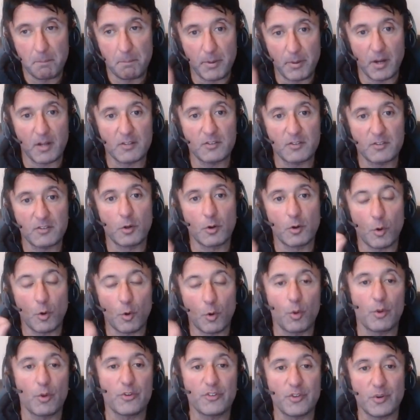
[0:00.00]
but you'll
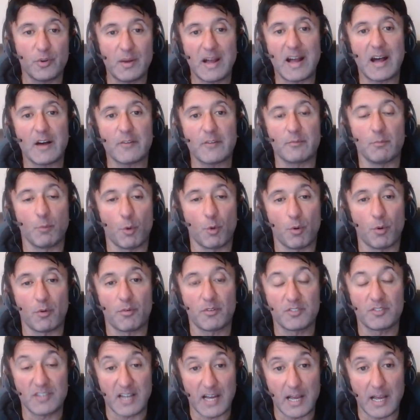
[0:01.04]
also have more
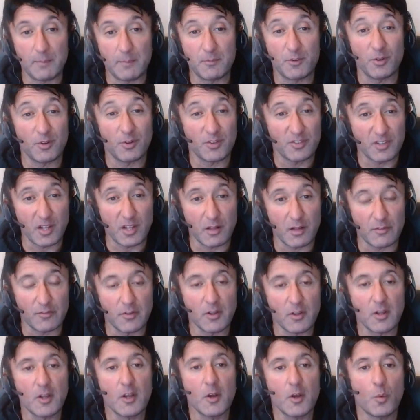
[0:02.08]
time to yourself
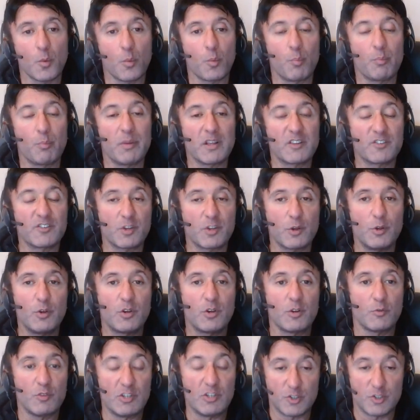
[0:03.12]
so you
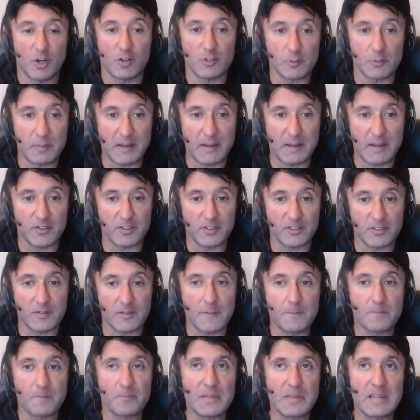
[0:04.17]
can recharge your batteries.
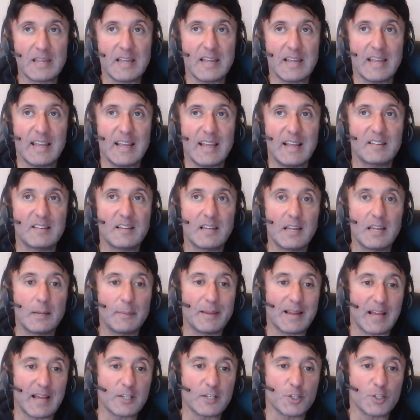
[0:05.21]
It's a little
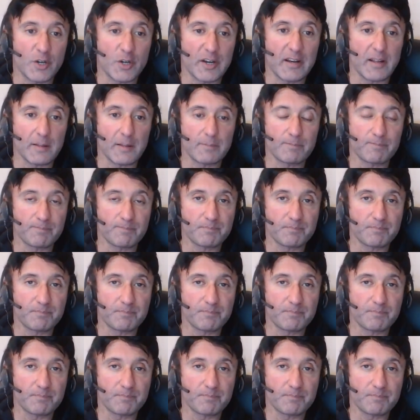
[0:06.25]
bit like training